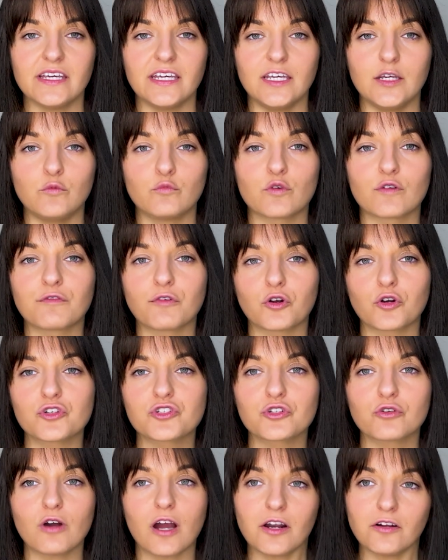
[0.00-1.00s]
in reverse
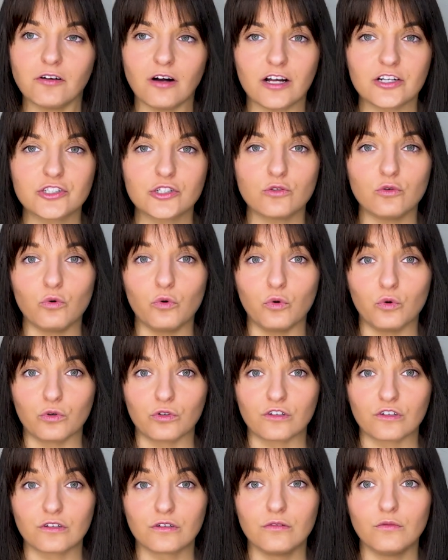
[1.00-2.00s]
chronological
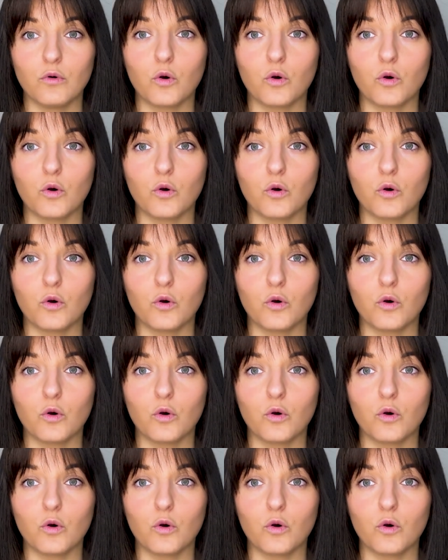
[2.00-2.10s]
order,